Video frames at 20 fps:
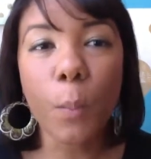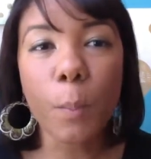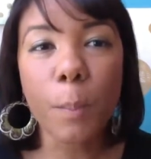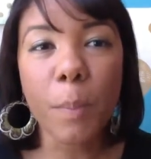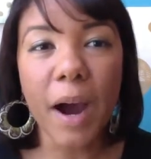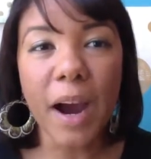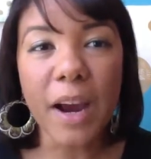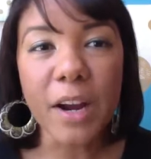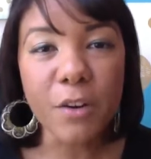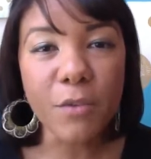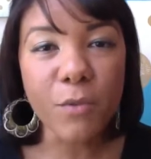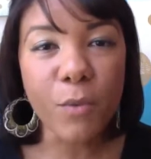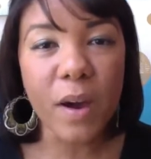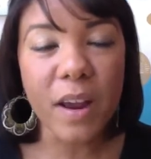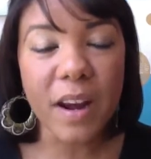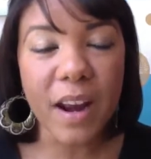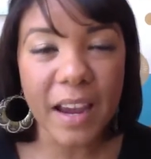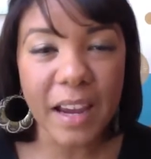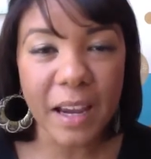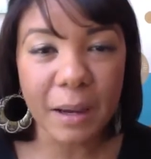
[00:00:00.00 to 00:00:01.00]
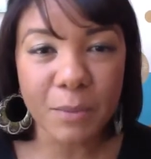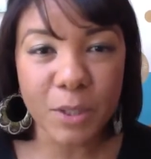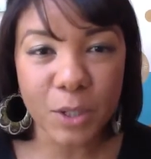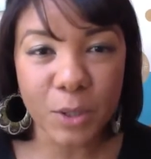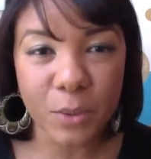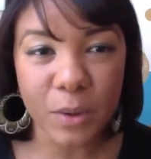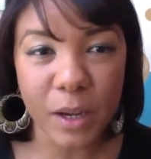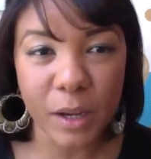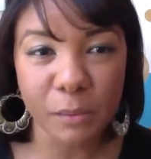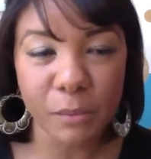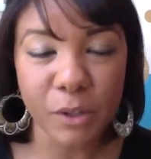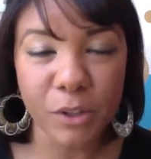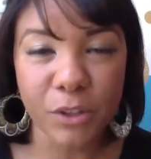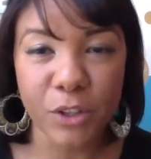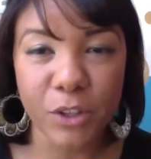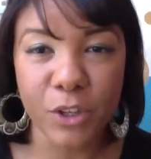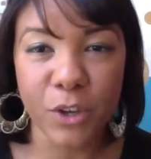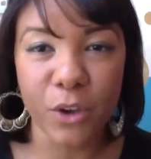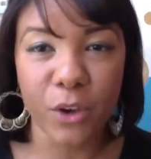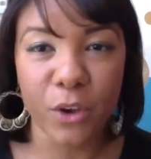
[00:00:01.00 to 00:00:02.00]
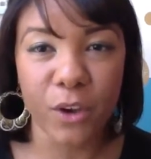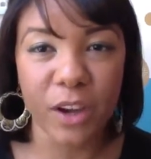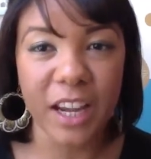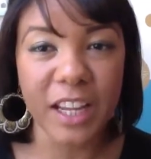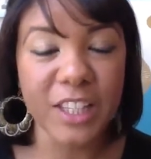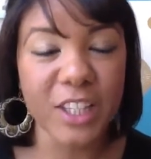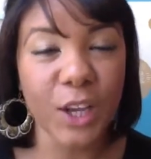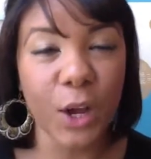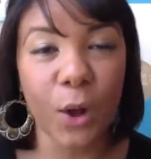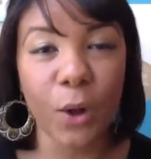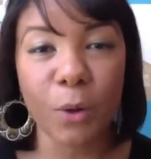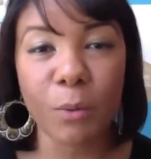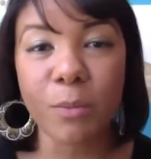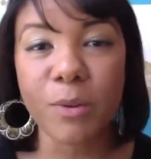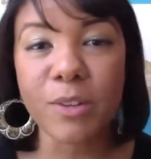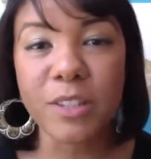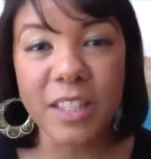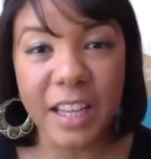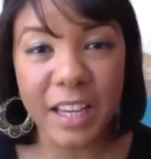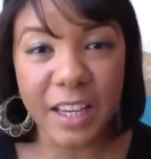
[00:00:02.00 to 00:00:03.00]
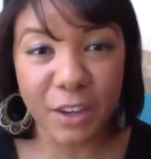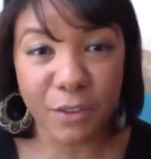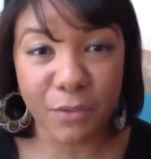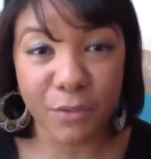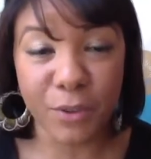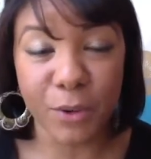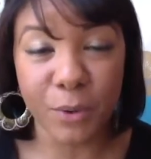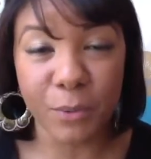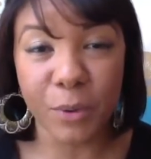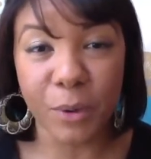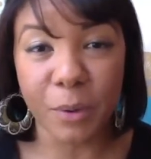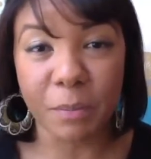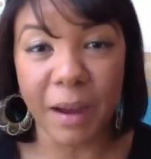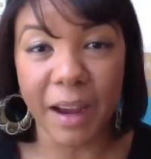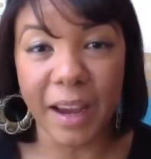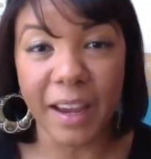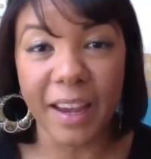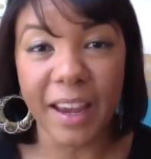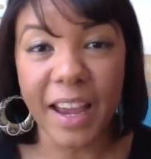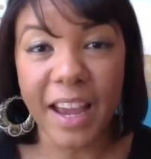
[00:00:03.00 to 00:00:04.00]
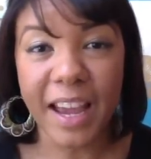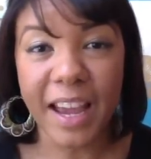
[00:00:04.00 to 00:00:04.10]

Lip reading: Part of what I am doing with you, it's almost like if you were my